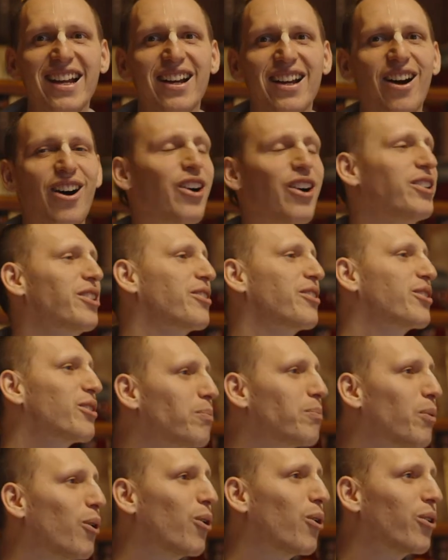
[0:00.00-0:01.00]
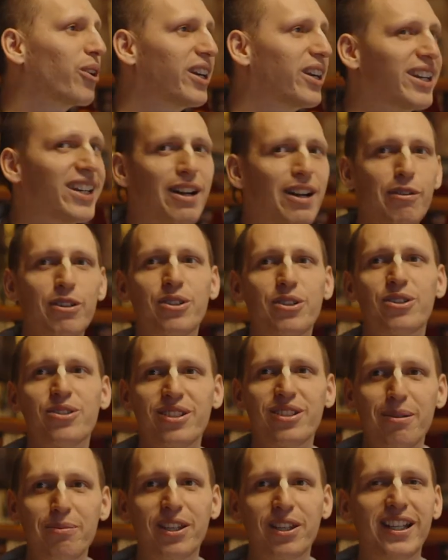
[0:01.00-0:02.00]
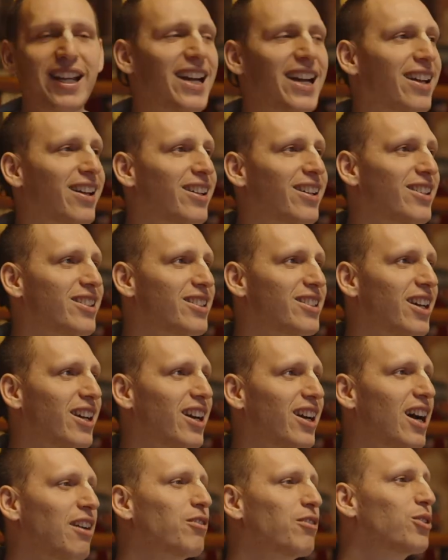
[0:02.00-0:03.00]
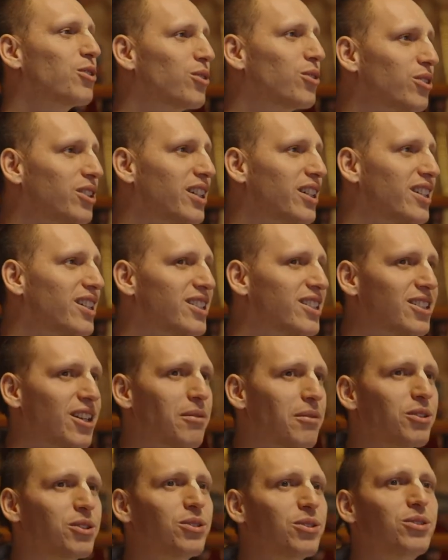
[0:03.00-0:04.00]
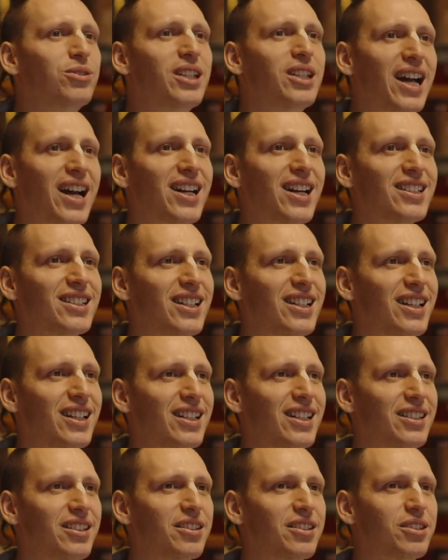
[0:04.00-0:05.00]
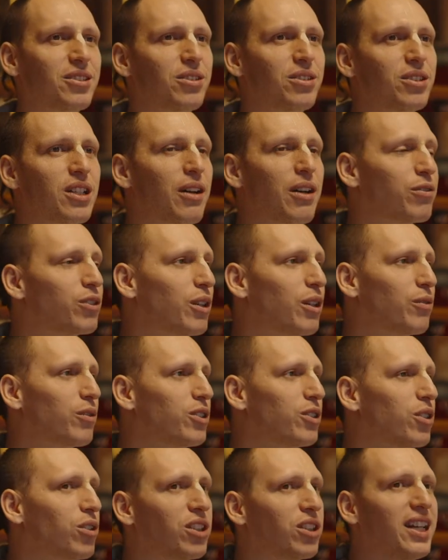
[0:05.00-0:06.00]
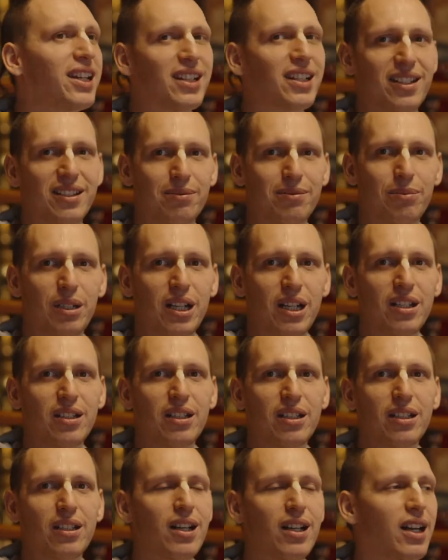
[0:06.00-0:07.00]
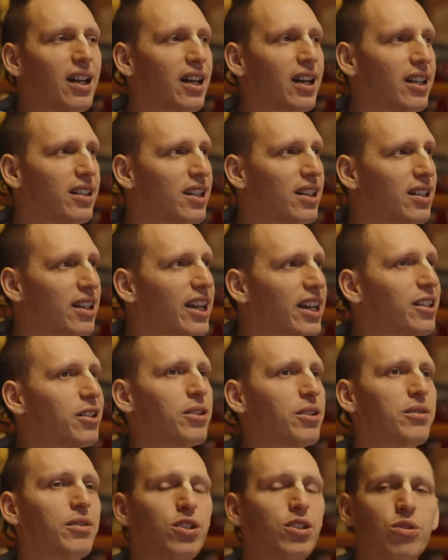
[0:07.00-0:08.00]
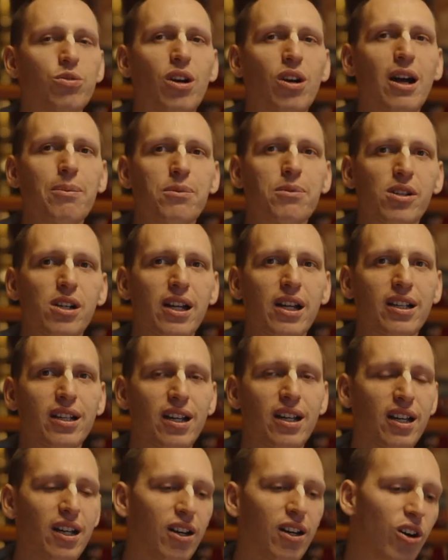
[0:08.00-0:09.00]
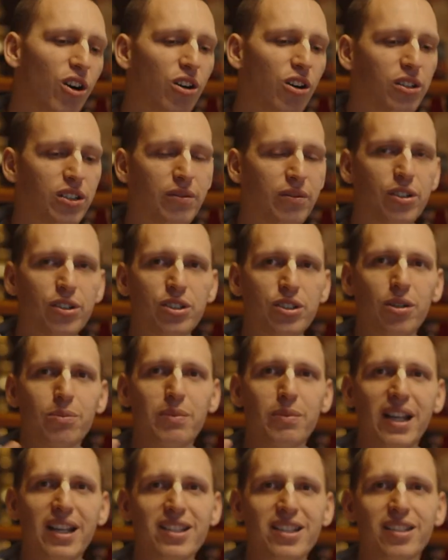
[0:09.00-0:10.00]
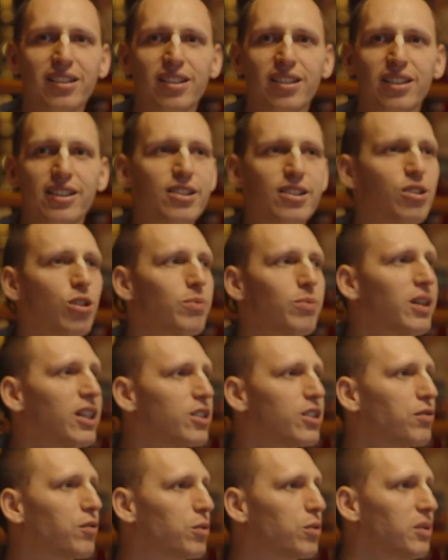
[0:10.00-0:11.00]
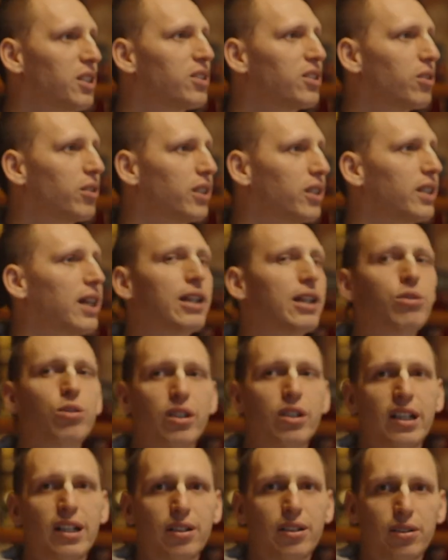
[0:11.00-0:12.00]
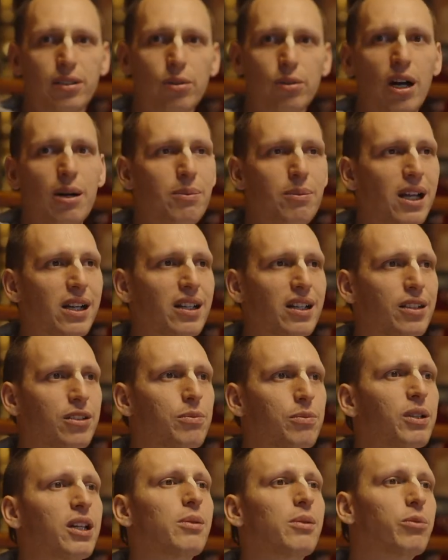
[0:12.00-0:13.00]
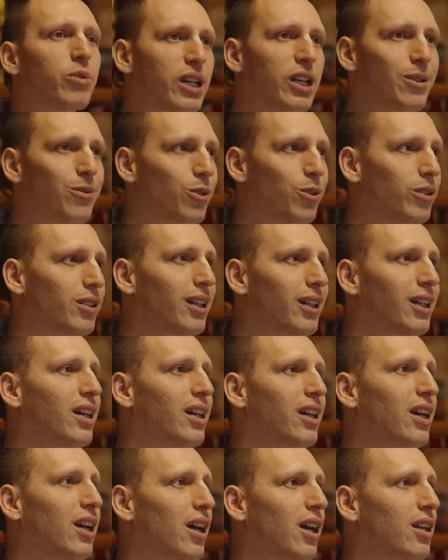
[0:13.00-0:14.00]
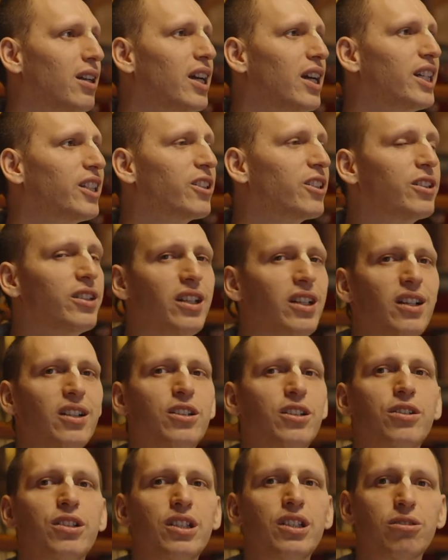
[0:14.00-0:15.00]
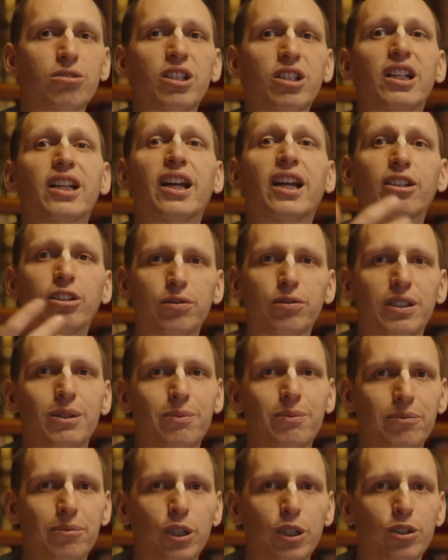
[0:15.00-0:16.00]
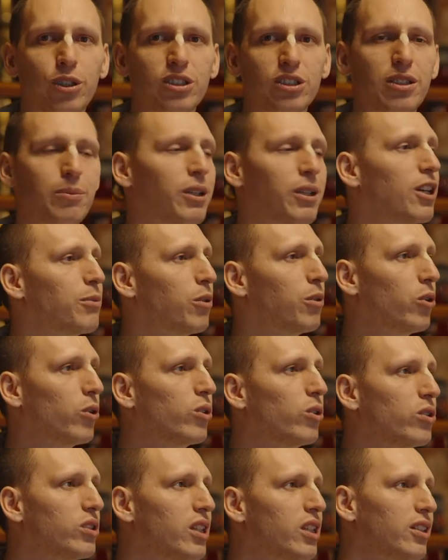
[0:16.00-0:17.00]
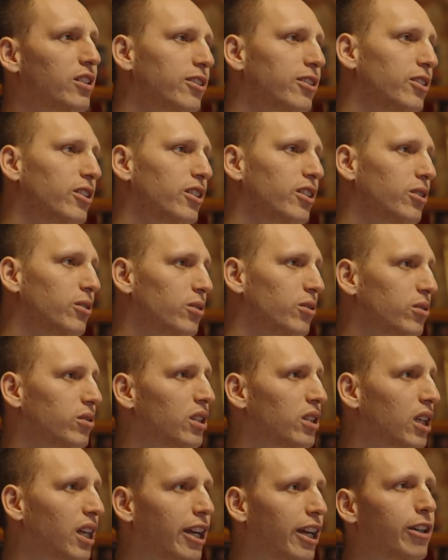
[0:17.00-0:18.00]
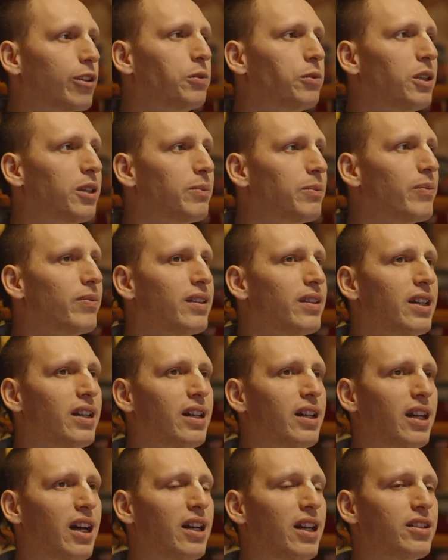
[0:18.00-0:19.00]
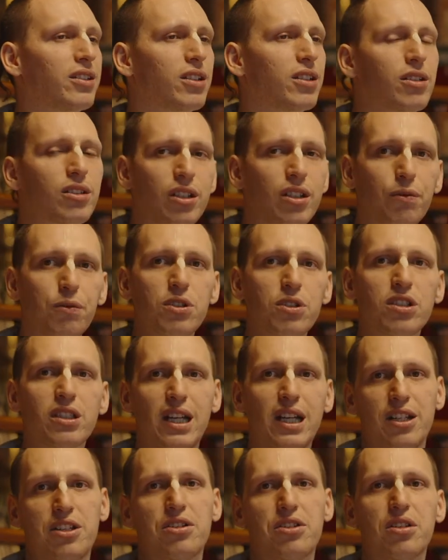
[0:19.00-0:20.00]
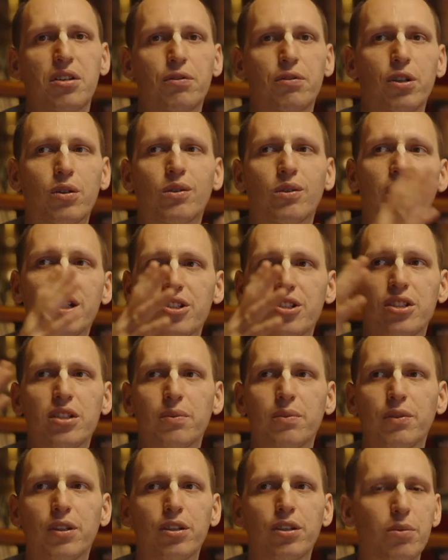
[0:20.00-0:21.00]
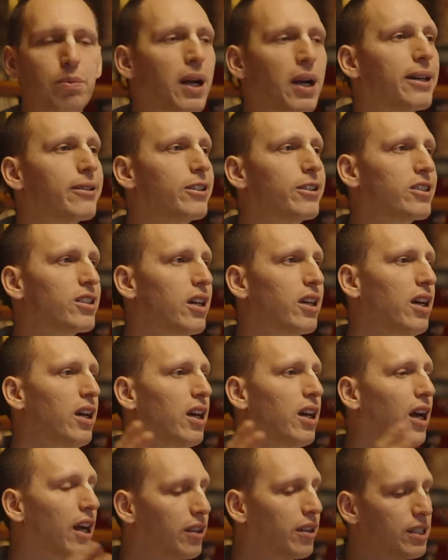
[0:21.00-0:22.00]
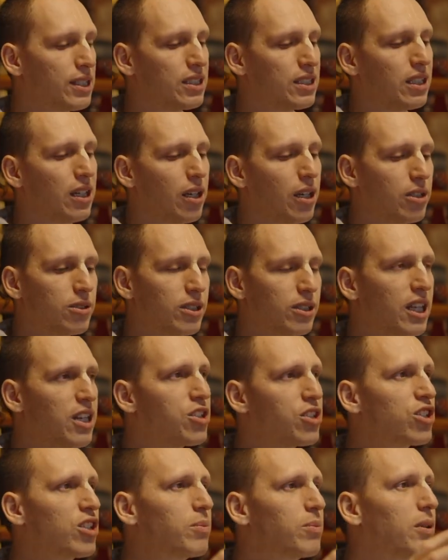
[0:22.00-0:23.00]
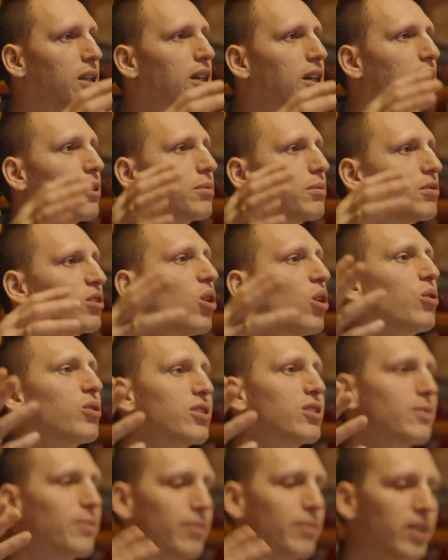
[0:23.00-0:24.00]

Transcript: Oh, they're so boring. I want to do something else. I want to do this. I want to do that. So you have different, you think, but in the, and then later you grow up, you're like, oh, they were so amazing. They did so much for me so that I can grow up like that. You become grateful. And later you need to take care of them because they become old and you need to take care of them. And there are different stages of your relationship with your parents. And this relationship grows.